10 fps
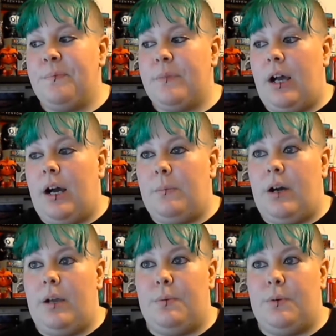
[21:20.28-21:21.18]

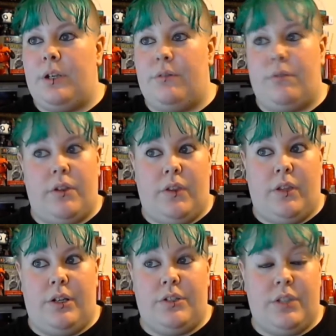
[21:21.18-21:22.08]
I put in a rather
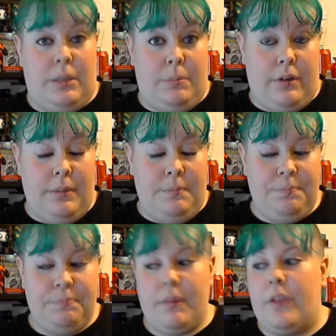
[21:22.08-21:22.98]
large lay-by,
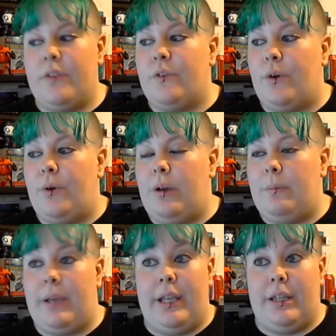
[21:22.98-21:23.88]
so I'm
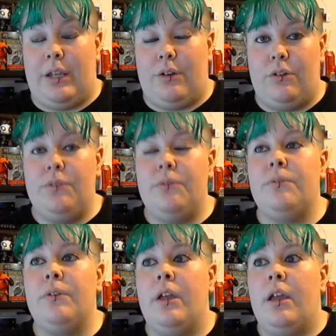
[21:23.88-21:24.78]
paying that
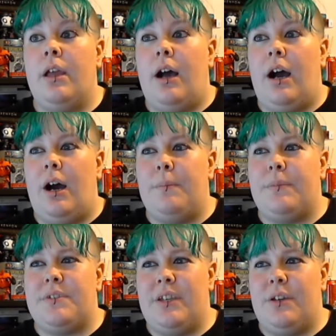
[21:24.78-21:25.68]
off. The
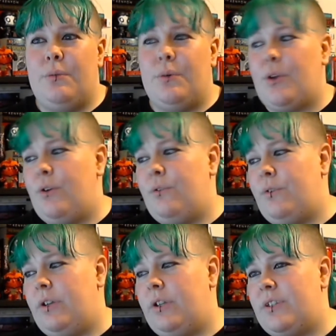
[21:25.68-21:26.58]
sale will go
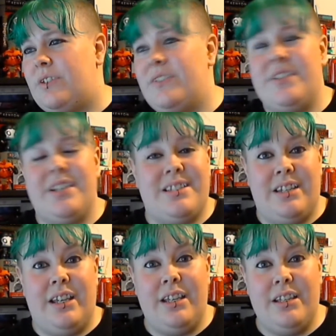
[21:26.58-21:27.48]
for another 6
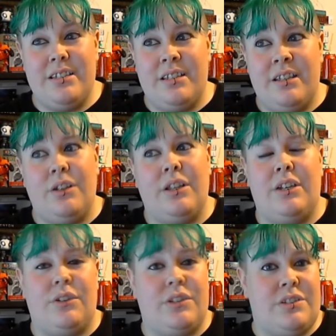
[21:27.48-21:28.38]
days. It'll
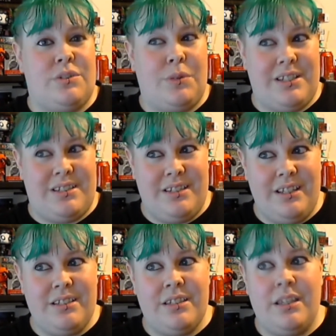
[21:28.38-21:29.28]
end on the
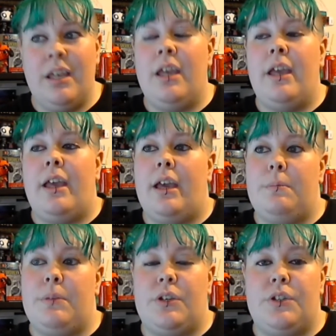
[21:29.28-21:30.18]
26th, and
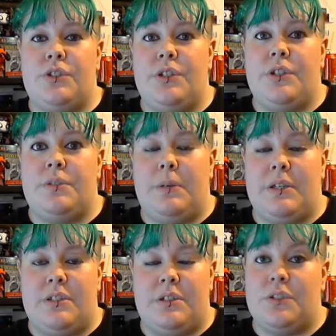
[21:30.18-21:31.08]
because she is
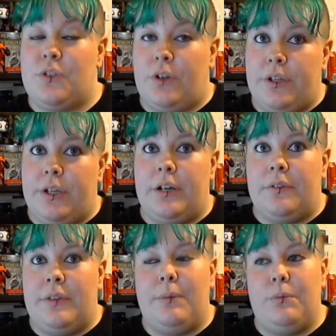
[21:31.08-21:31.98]
based in Australia,
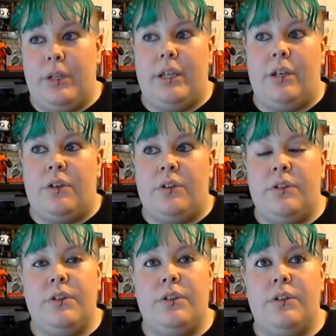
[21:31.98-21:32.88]
that will end
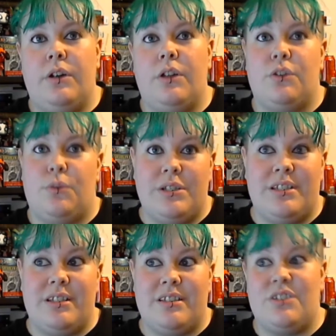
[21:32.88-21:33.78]
on the
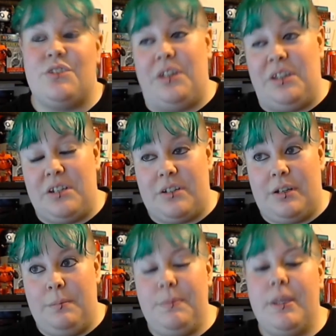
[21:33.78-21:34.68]
26th Australian time,